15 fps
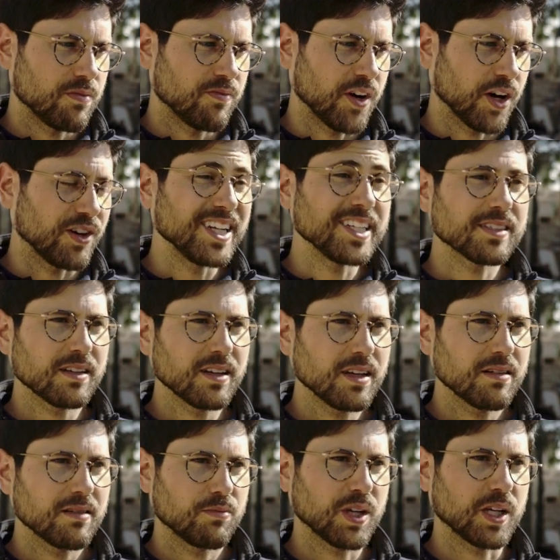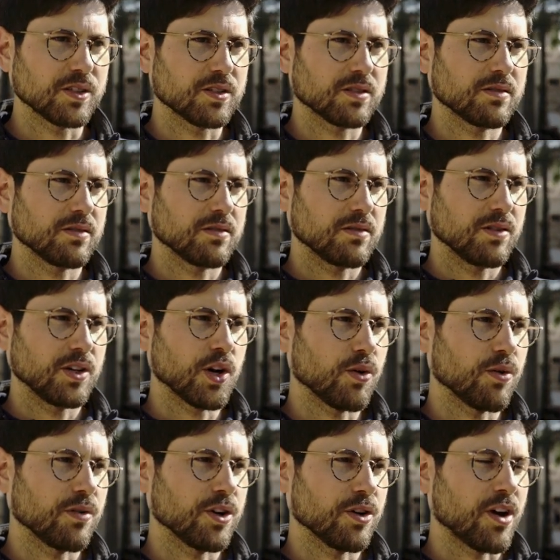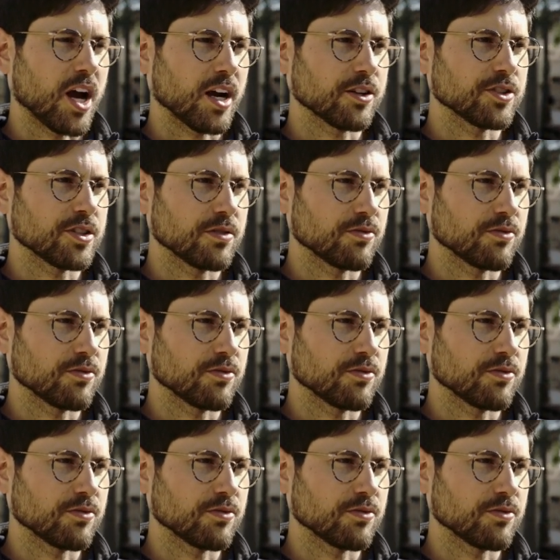very easily because you're not